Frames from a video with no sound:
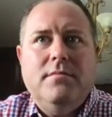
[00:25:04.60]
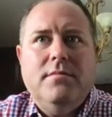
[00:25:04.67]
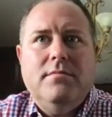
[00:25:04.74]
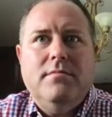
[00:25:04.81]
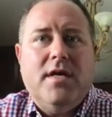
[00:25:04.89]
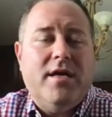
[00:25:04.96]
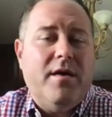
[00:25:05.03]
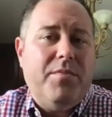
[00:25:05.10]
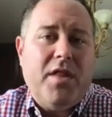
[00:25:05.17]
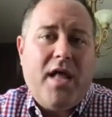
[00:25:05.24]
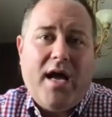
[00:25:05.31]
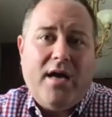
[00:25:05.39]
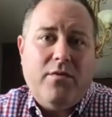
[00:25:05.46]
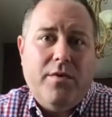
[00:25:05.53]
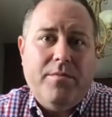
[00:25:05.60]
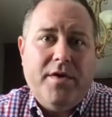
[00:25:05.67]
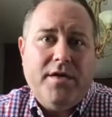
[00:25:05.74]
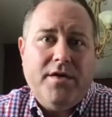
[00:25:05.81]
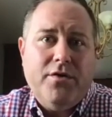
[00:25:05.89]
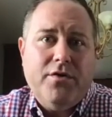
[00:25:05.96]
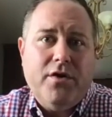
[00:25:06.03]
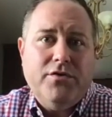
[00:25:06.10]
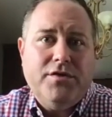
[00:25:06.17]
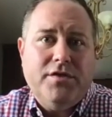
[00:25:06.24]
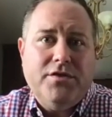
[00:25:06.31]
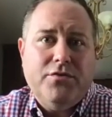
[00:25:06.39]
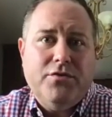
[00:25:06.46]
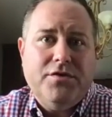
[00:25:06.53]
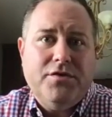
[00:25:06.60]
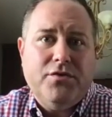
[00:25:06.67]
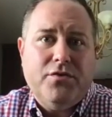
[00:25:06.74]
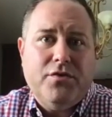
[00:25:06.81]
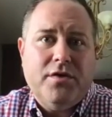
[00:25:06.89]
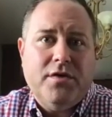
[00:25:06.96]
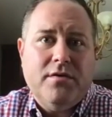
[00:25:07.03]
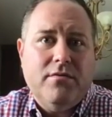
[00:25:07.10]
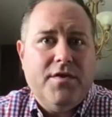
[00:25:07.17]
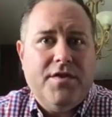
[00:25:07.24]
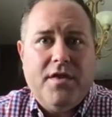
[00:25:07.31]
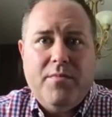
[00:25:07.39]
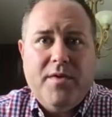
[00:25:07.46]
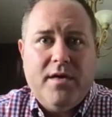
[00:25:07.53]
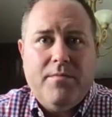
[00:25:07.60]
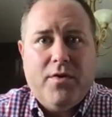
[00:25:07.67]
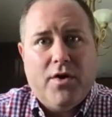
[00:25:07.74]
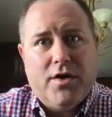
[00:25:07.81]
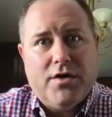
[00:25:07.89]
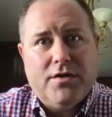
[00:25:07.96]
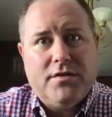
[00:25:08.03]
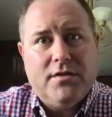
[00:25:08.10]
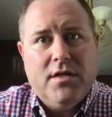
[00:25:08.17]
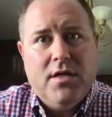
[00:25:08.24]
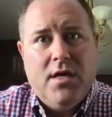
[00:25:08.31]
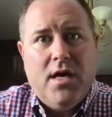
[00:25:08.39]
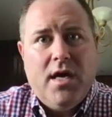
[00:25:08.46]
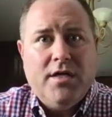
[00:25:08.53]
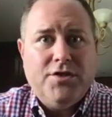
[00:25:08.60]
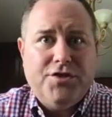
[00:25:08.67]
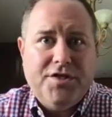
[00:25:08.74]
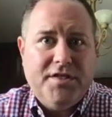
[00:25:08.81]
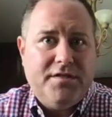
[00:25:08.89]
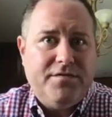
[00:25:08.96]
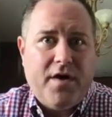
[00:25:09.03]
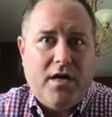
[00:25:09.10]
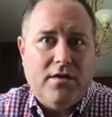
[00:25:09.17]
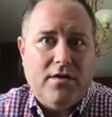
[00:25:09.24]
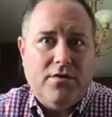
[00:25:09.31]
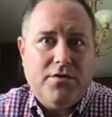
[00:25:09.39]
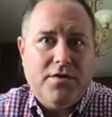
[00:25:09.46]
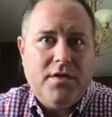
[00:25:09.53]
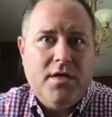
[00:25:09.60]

like a black woman who goes into a store with a big purse and she's followed.